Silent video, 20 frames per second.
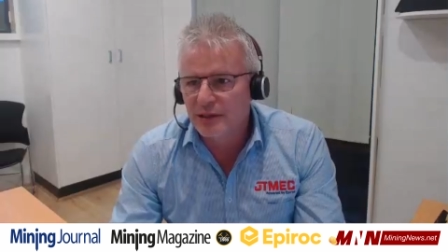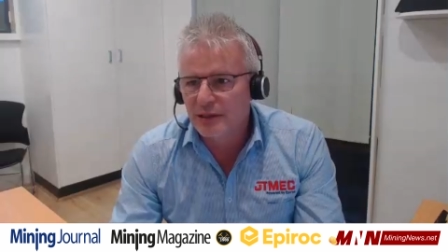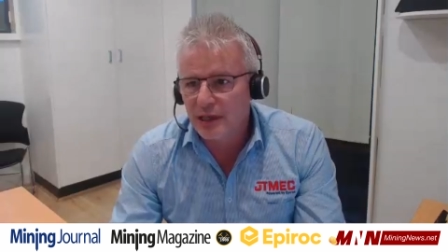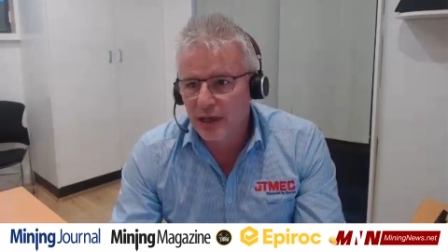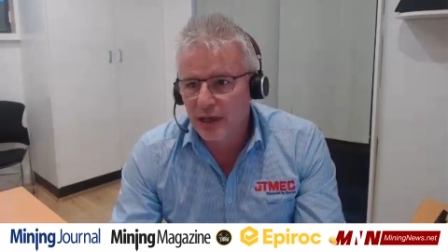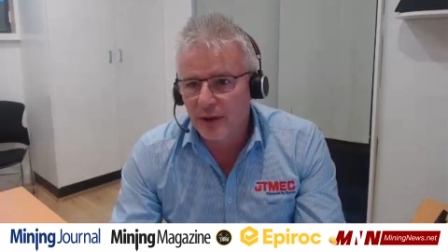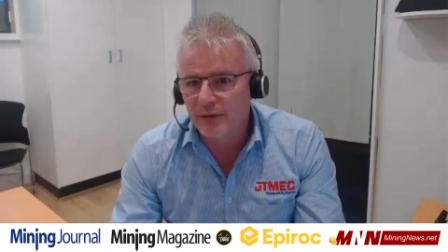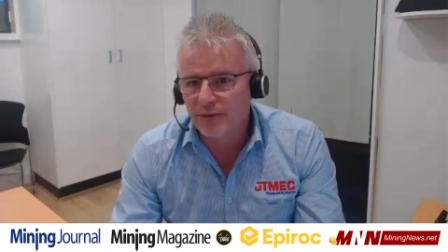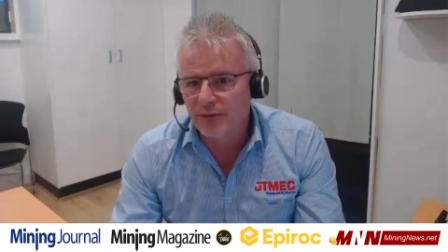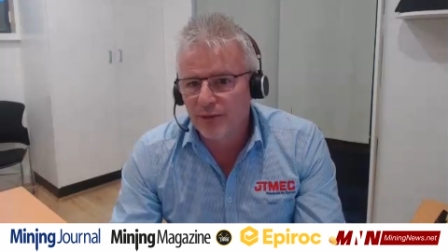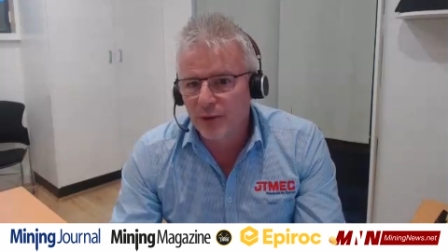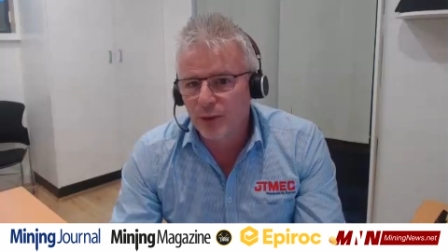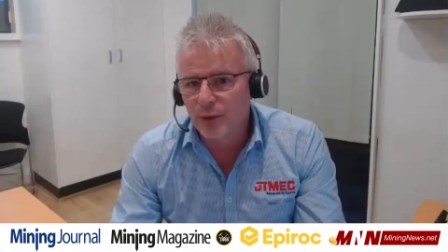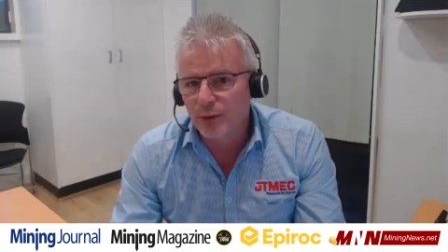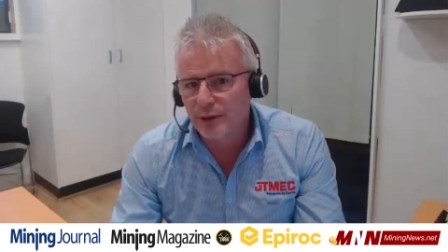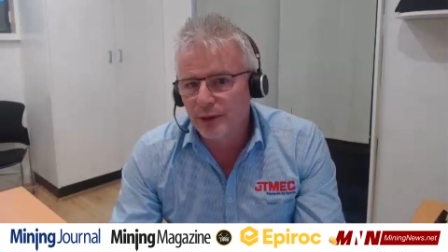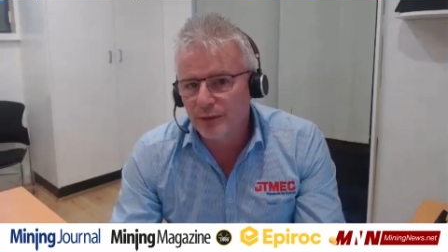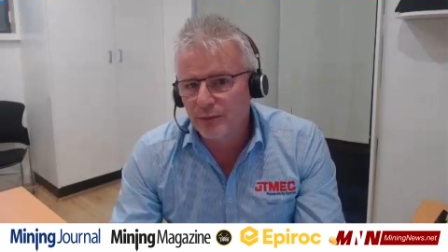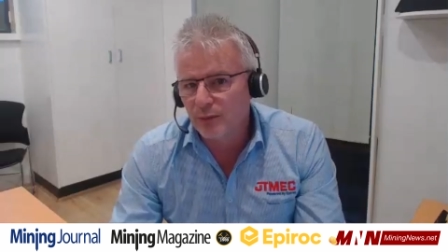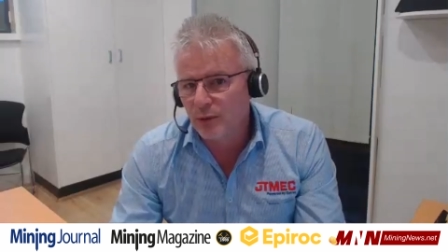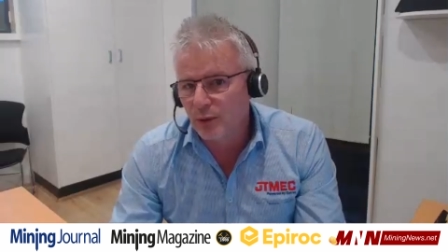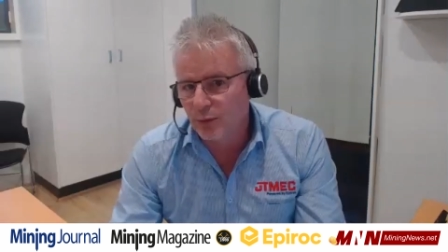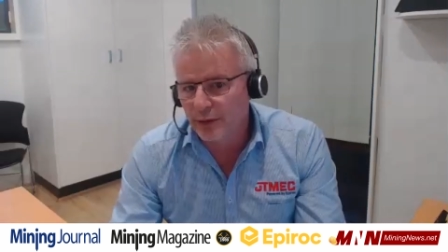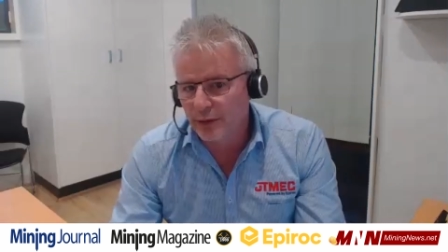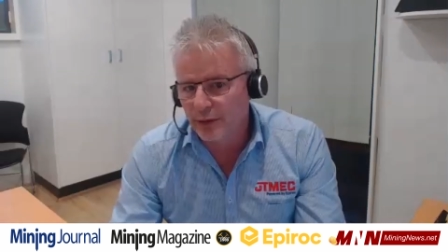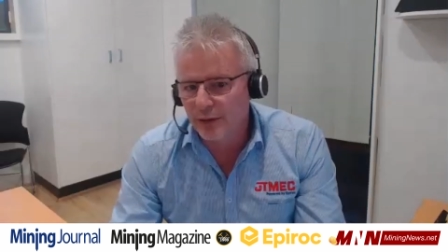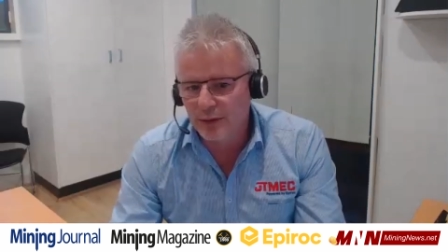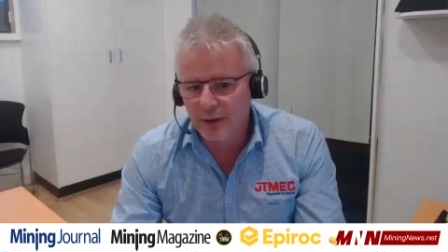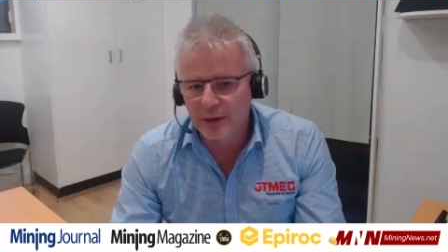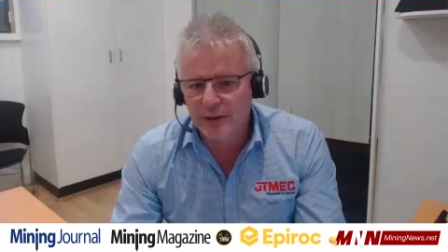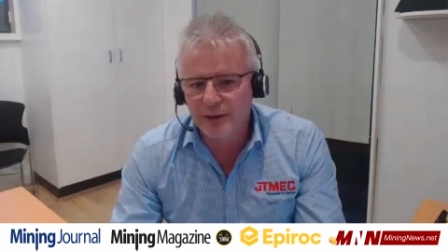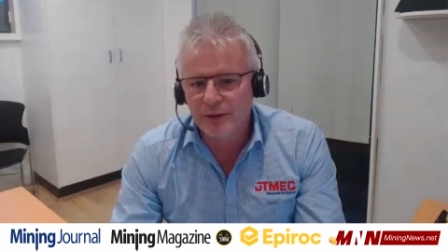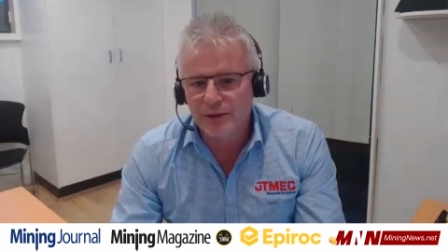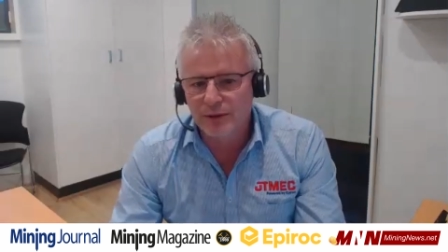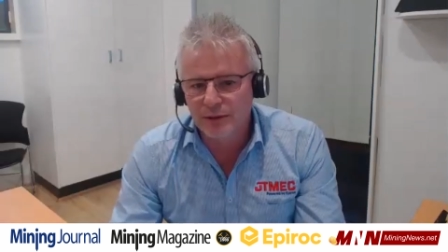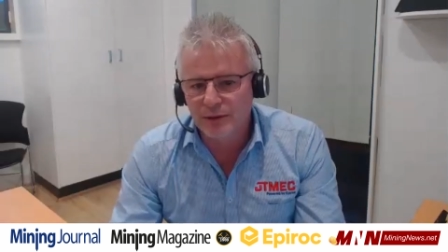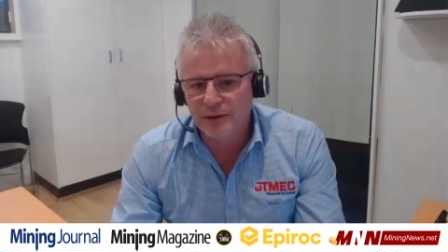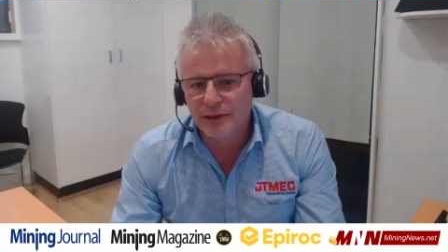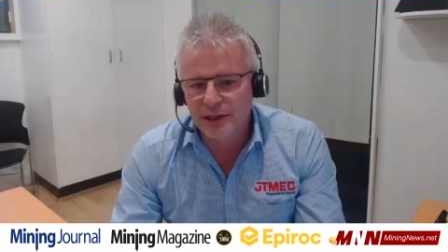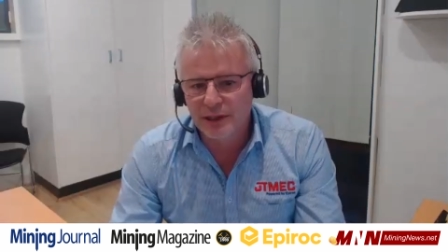going forward will be
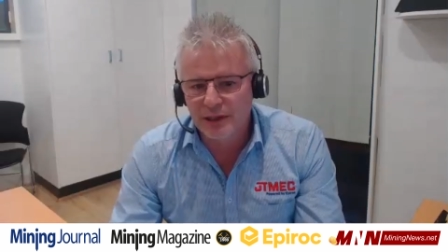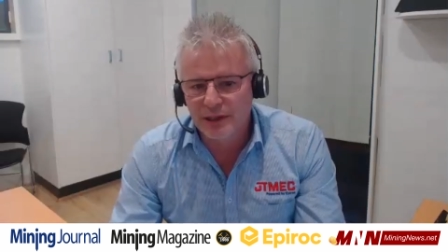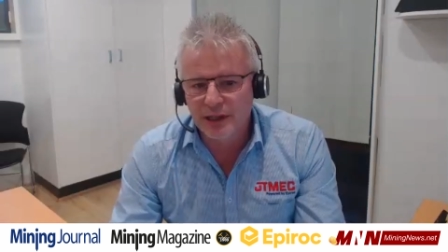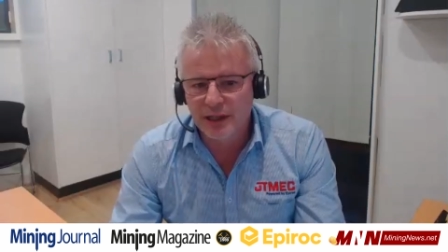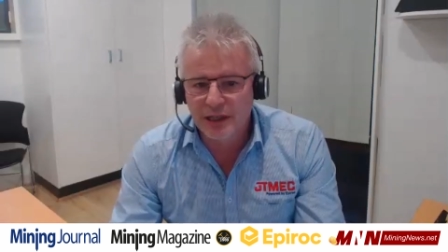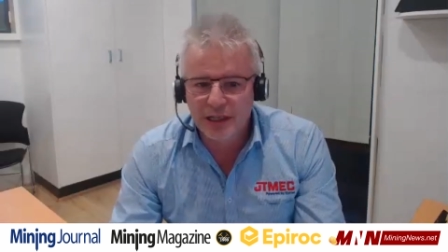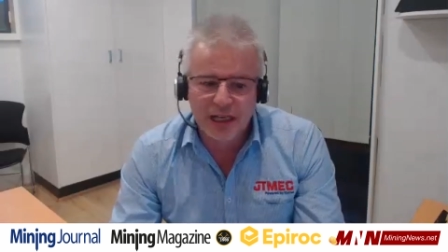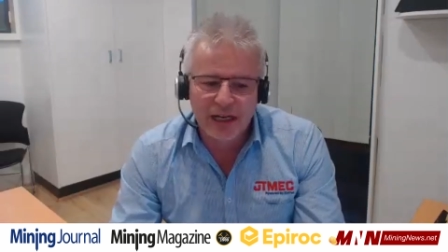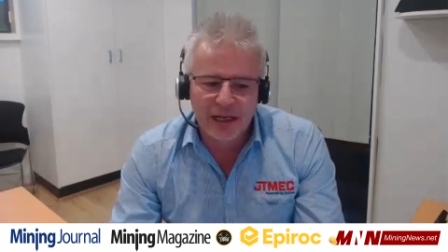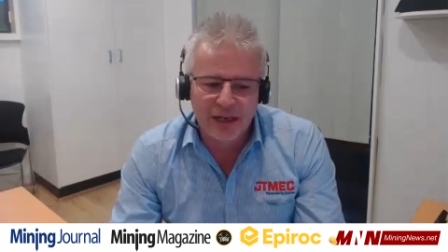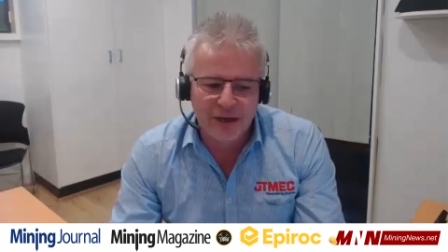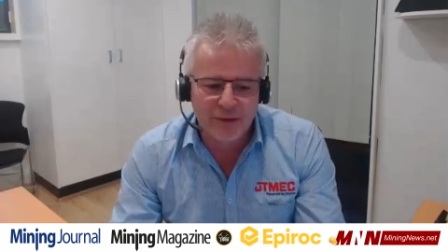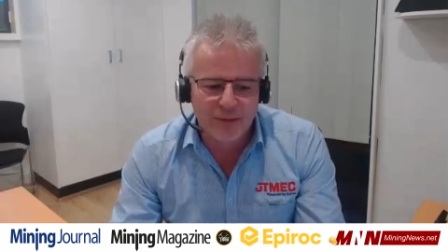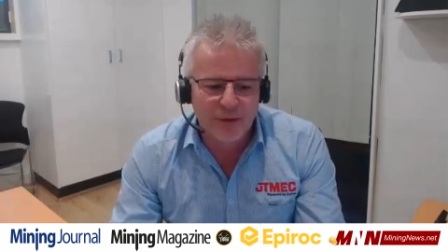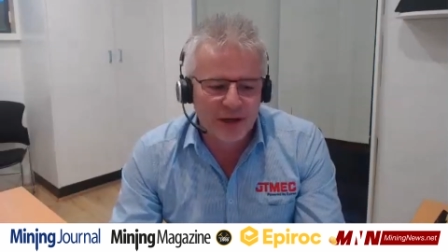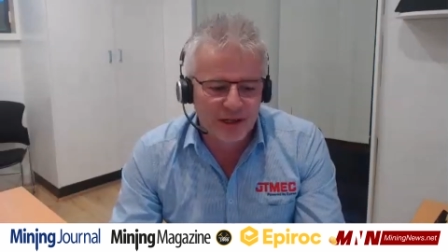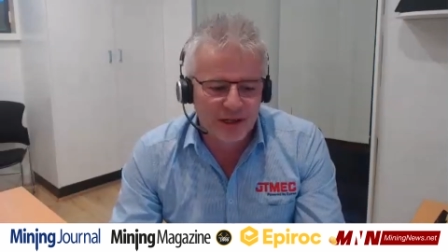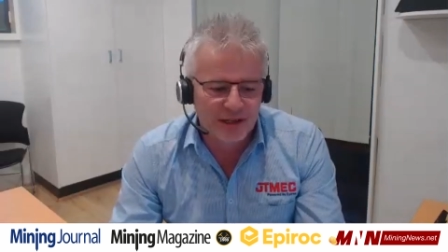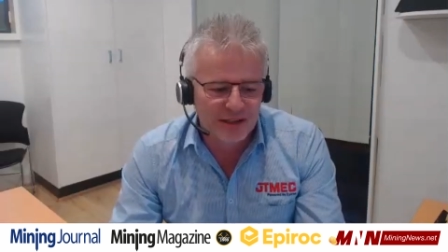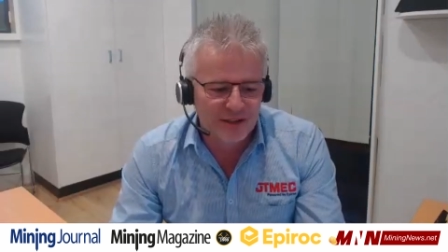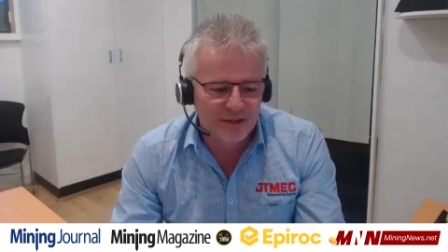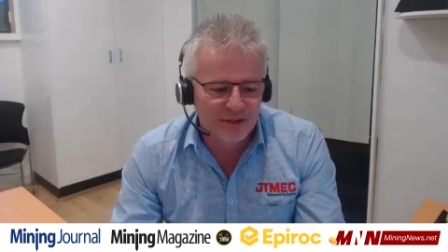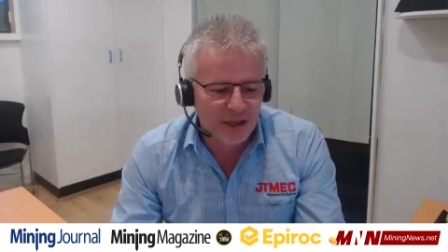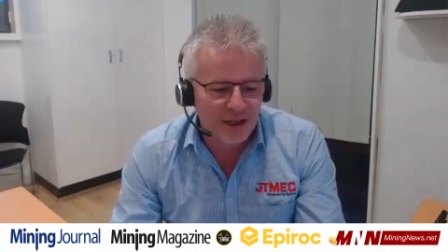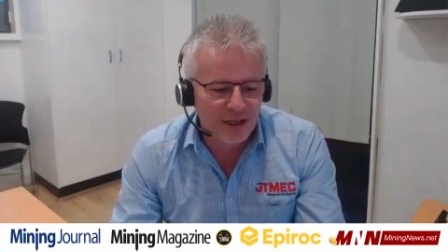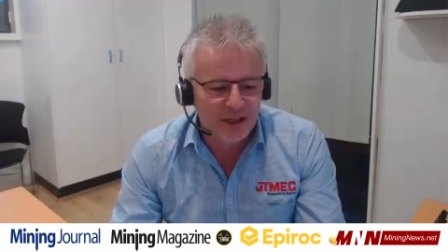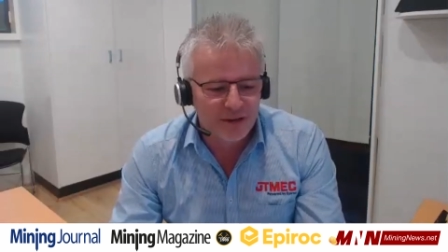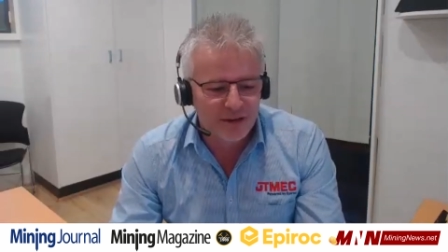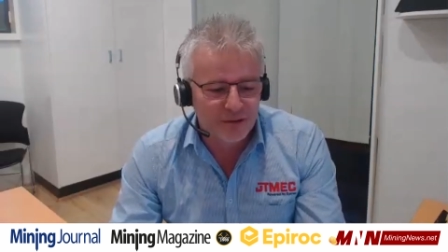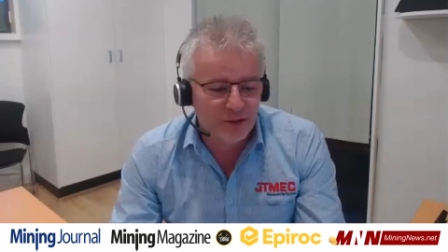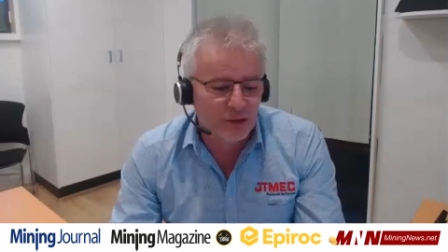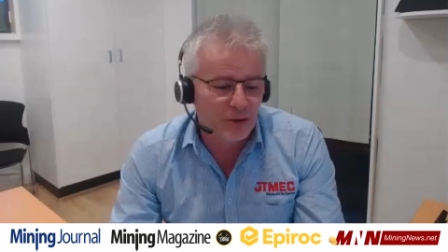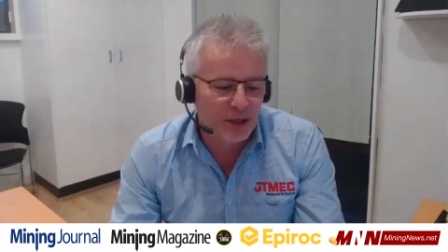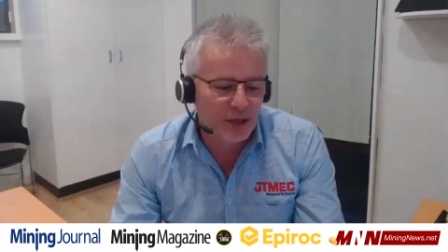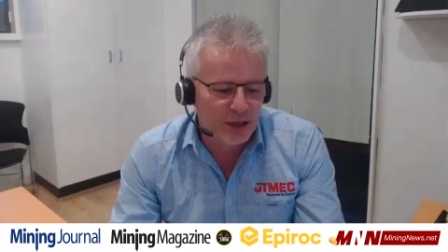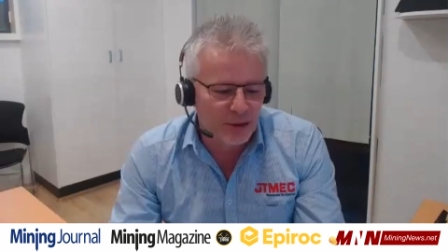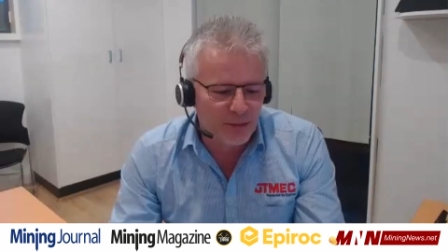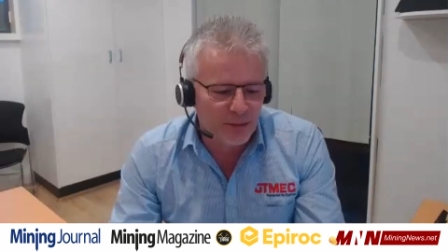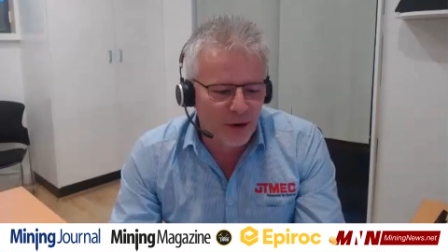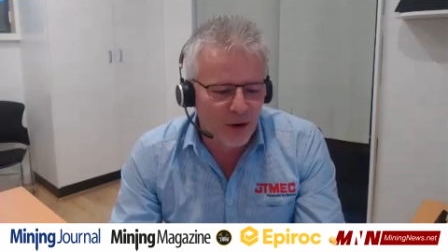critical in, in getting it right. Because if you do
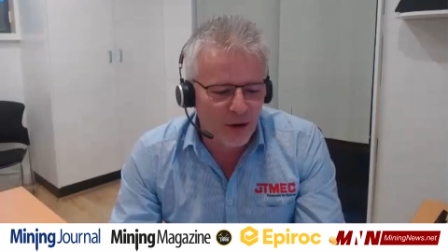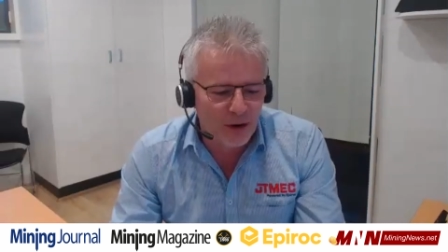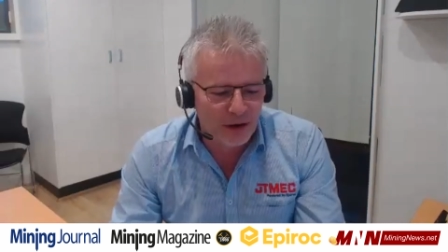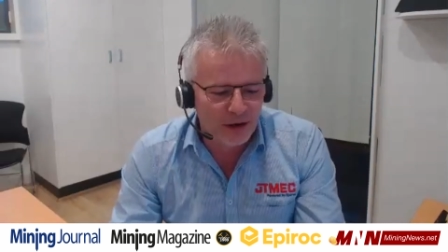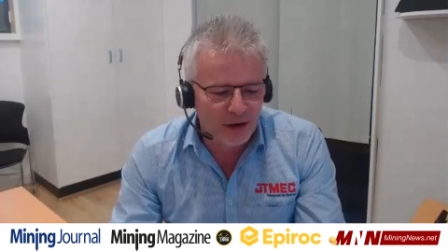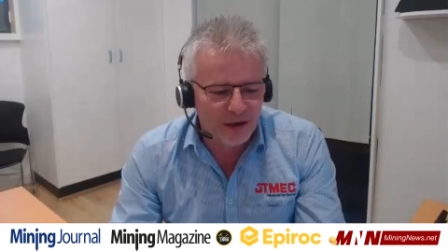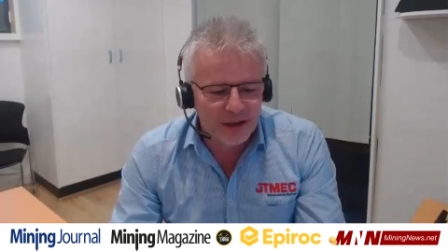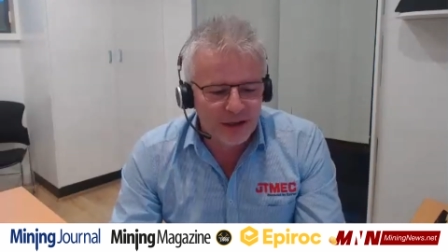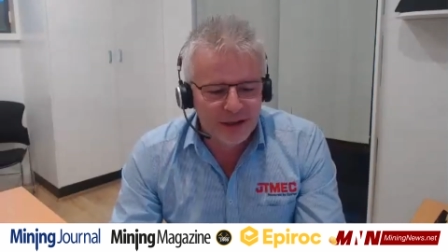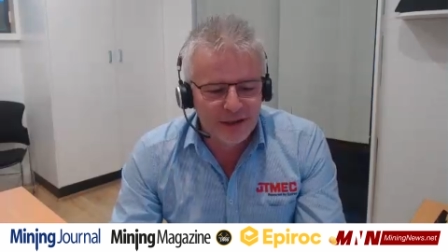get it wrong